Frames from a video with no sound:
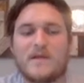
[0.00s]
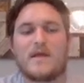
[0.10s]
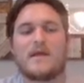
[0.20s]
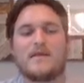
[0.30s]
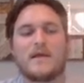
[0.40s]

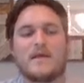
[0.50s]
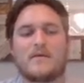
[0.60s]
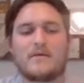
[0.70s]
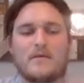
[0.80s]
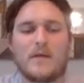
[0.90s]
and
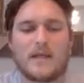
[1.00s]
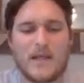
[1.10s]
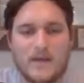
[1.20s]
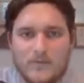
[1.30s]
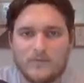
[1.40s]
then
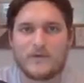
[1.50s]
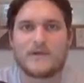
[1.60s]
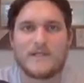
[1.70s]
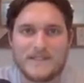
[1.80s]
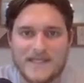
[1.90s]
again
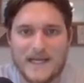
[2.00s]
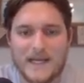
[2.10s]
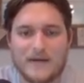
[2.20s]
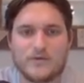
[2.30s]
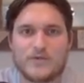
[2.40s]
release
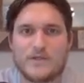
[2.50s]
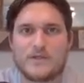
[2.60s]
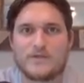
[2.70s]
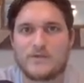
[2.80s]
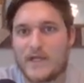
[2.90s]
that
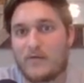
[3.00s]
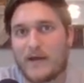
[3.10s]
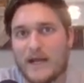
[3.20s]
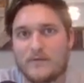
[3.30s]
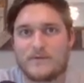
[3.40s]
energy to
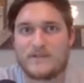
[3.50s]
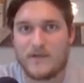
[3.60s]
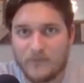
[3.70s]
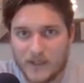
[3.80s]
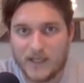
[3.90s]
carry out
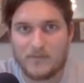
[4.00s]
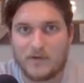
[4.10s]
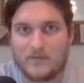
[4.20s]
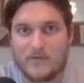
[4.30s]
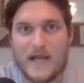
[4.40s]
different
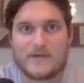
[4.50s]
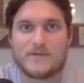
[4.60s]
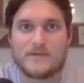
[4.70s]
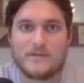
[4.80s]
chemical reactions.